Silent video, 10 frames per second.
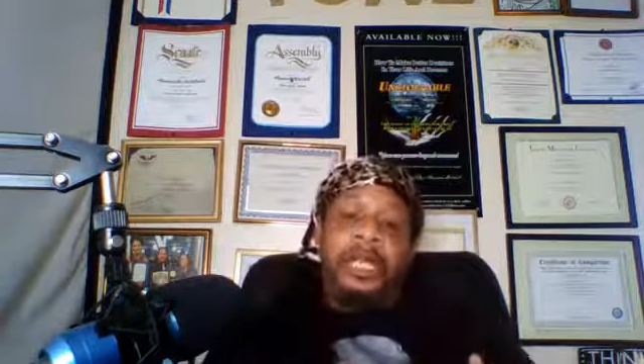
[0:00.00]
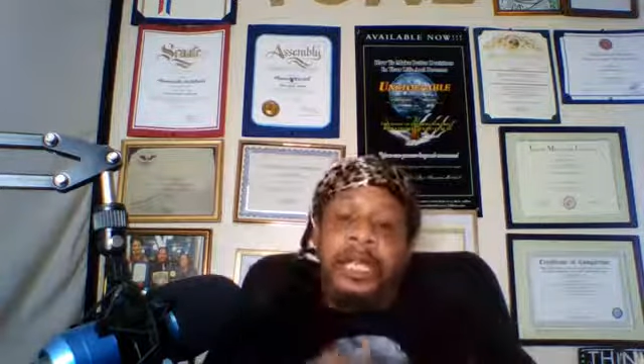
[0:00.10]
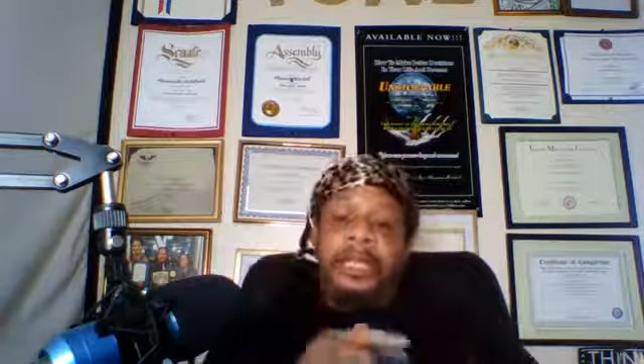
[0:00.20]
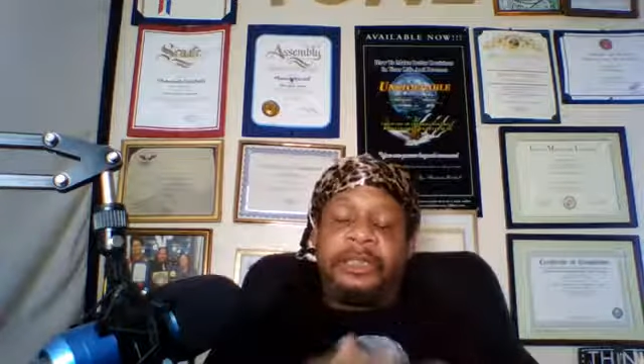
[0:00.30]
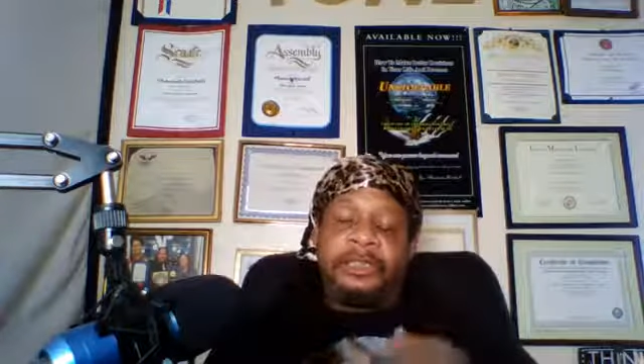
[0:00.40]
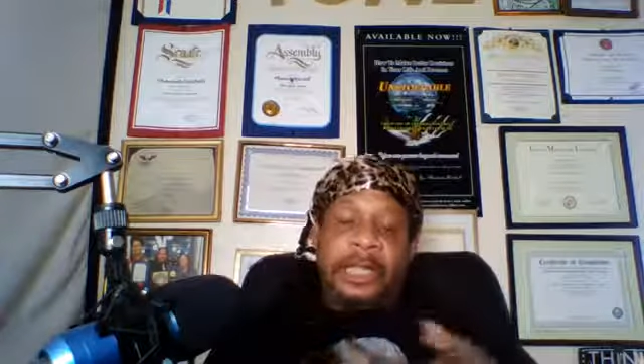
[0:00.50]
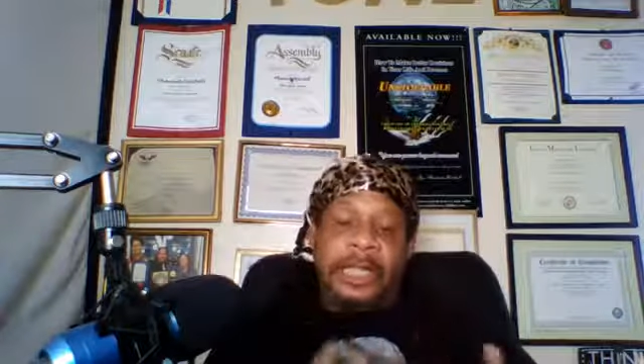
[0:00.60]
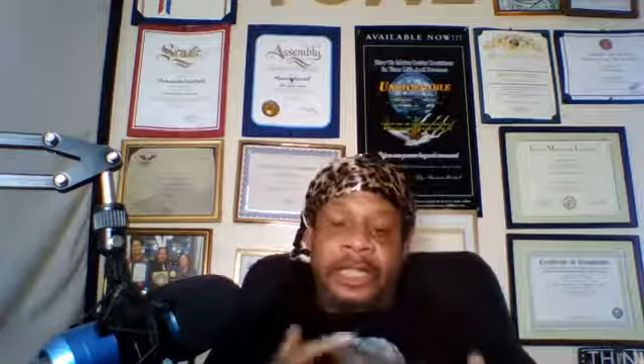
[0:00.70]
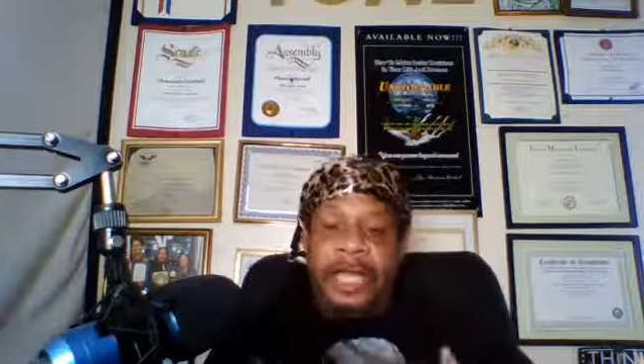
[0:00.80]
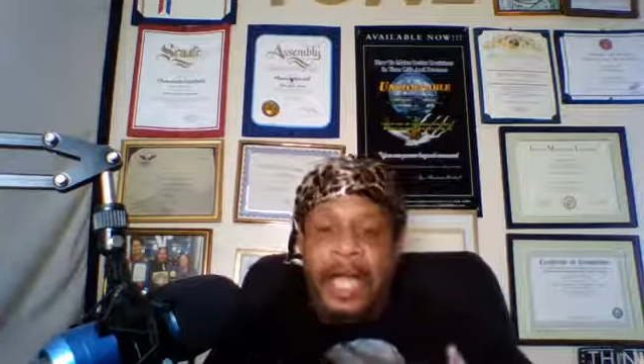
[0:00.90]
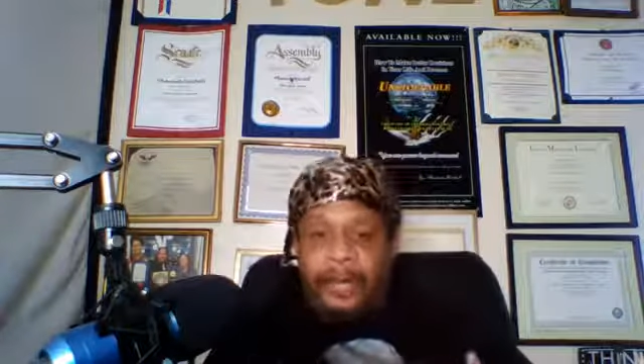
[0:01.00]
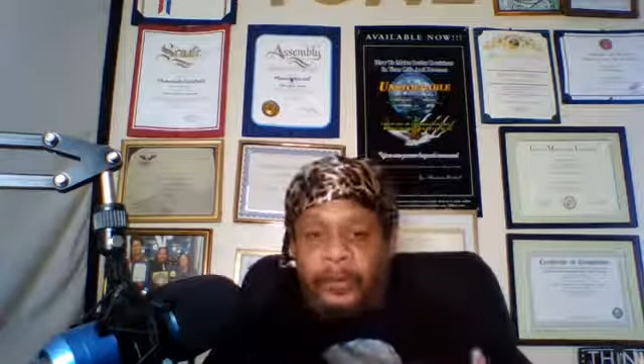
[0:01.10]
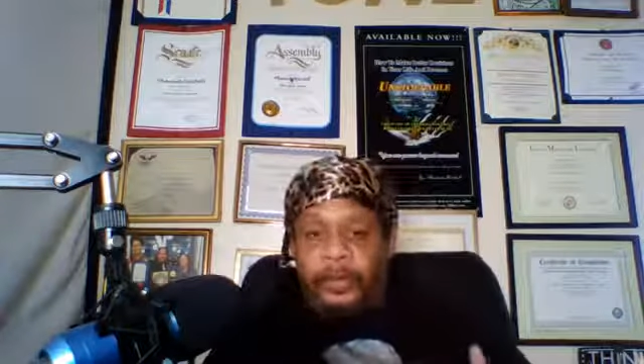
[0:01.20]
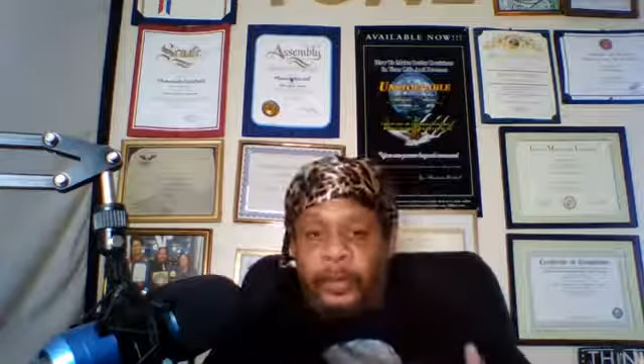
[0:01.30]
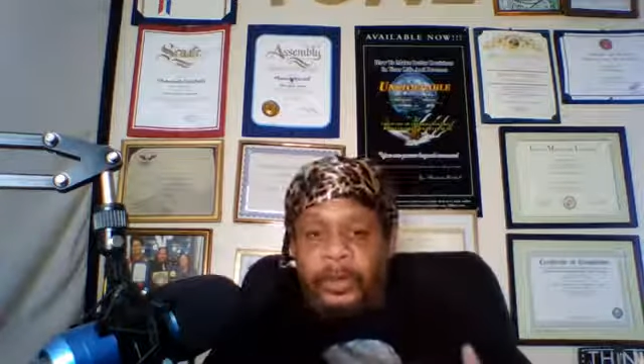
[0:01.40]
in the state of
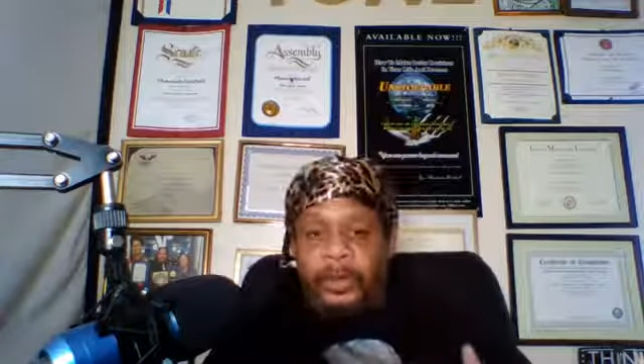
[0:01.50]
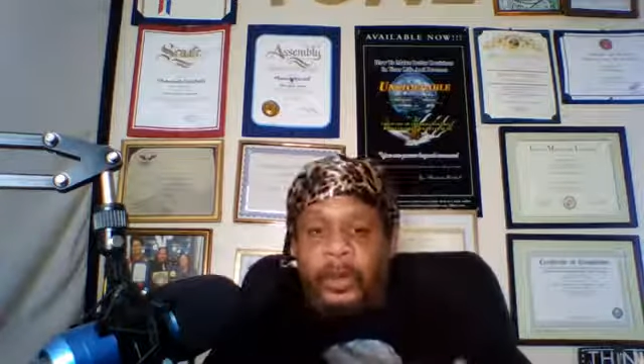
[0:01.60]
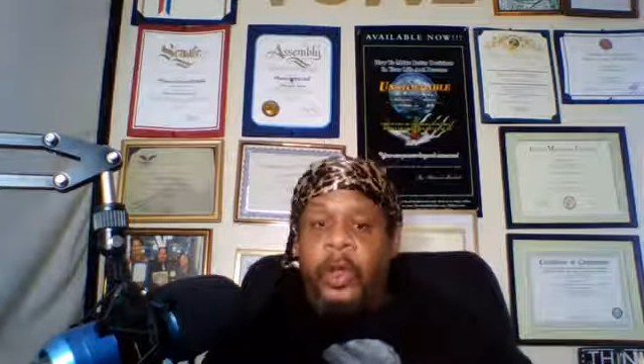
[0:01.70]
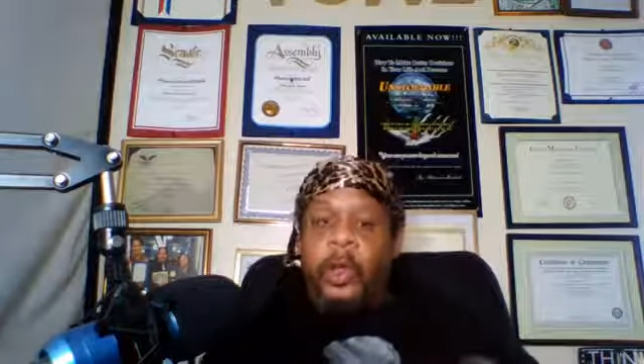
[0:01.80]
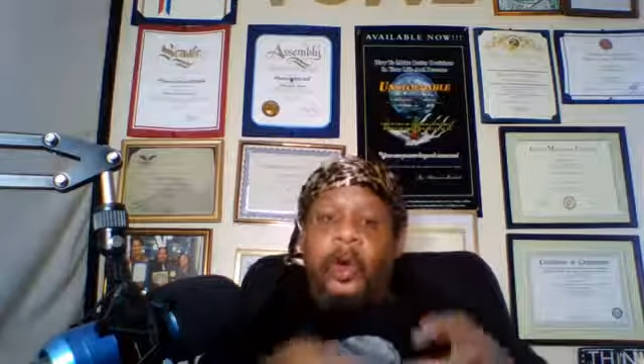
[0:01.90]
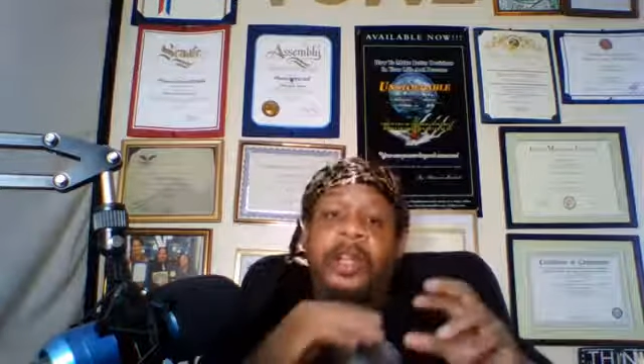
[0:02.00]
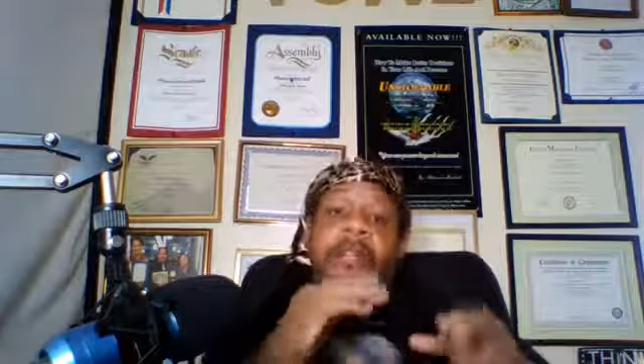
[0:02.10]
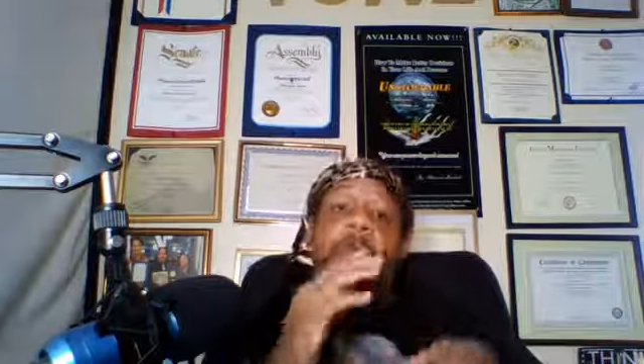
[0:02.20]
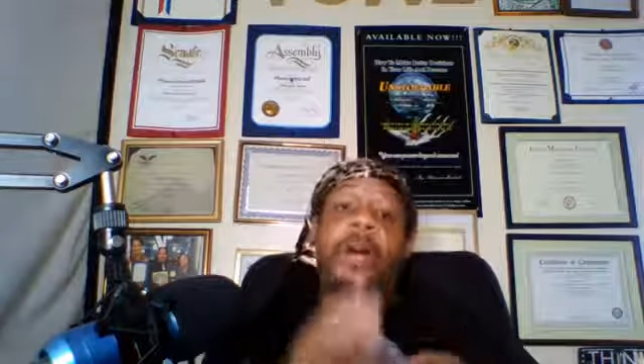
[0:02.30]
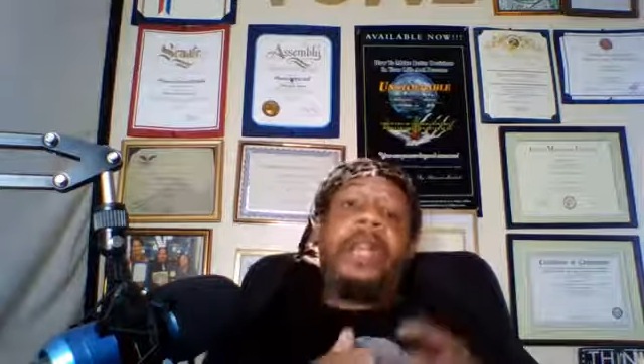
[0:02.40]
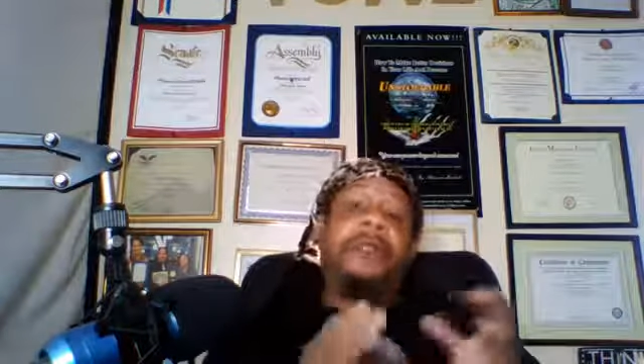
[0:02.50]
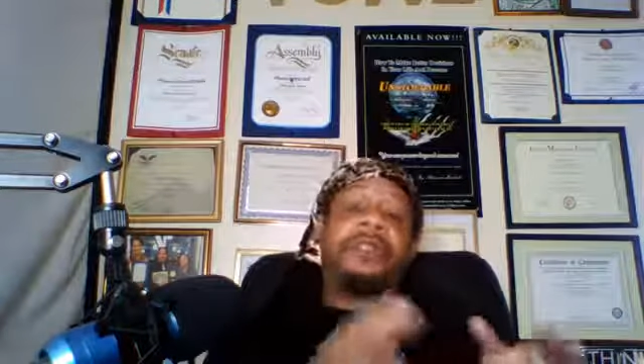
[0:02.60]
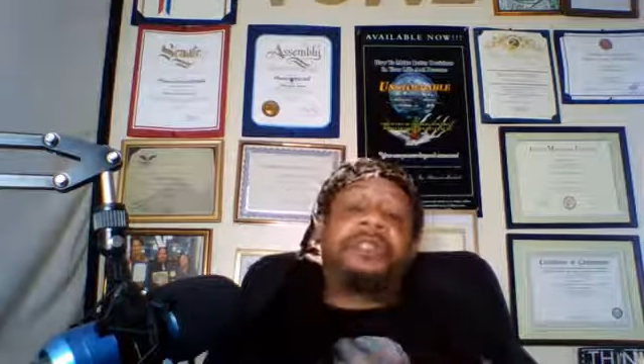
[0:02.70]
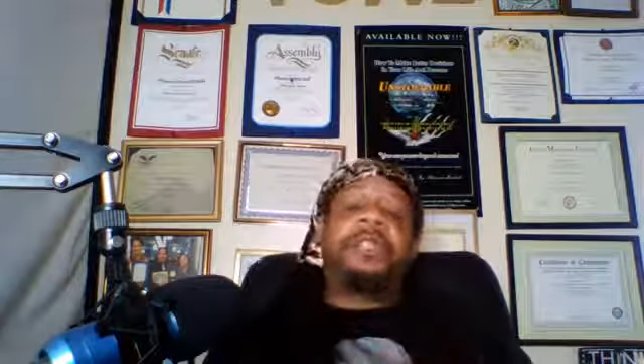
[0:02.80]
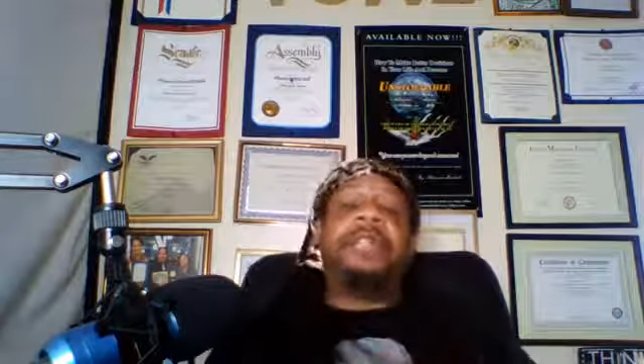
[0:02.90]
California or in whatever
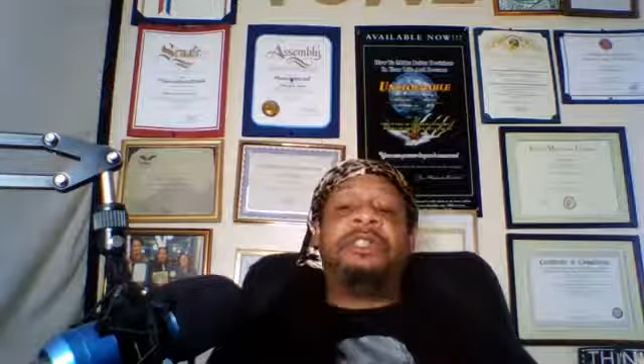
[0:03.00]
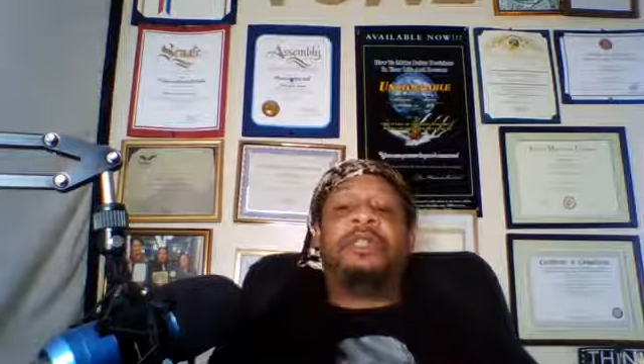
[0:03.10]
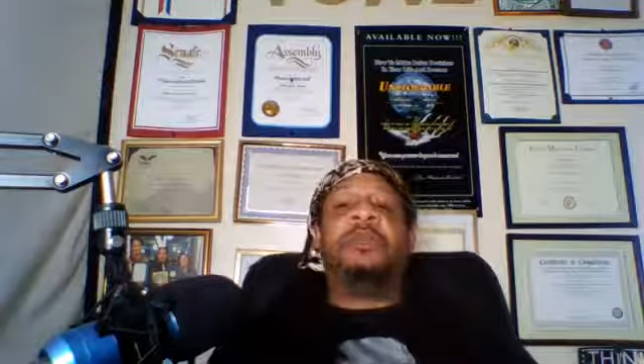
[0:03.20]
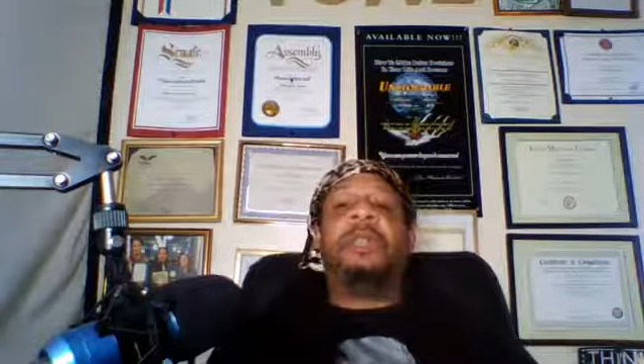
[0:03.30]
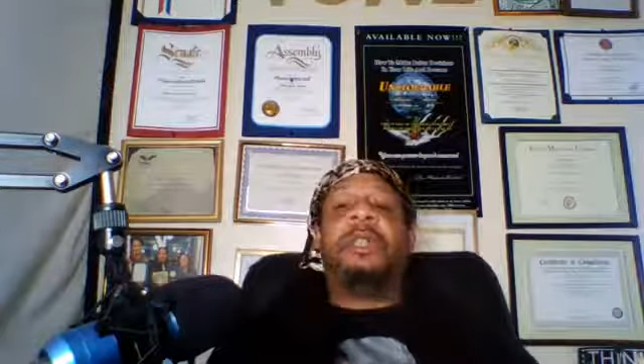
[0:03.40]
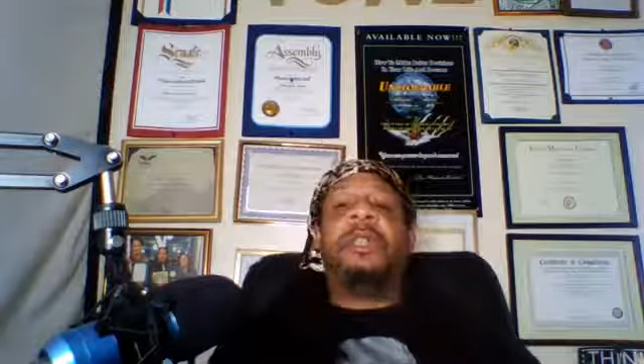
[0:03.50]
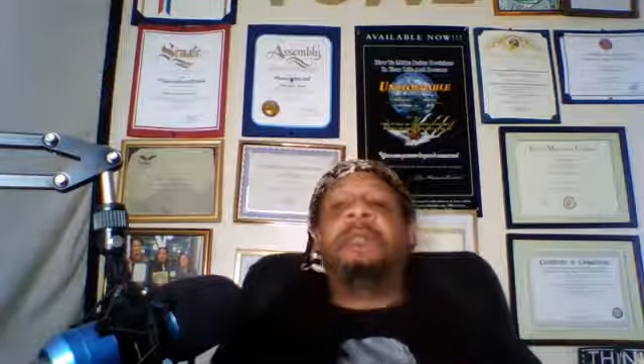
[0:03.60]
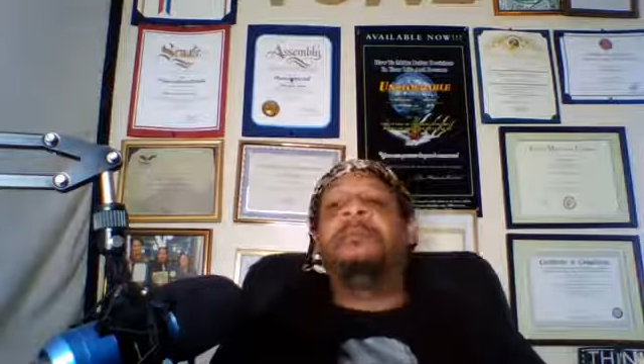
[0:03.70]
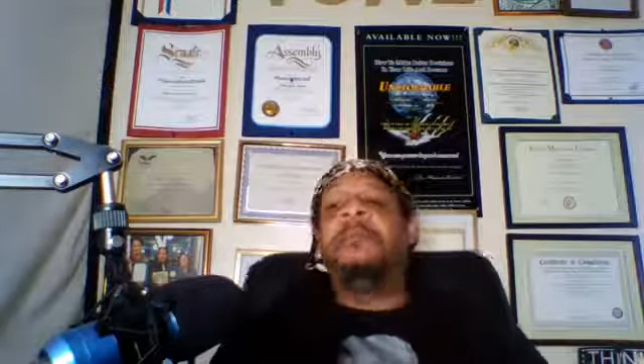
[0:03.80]
state you're in.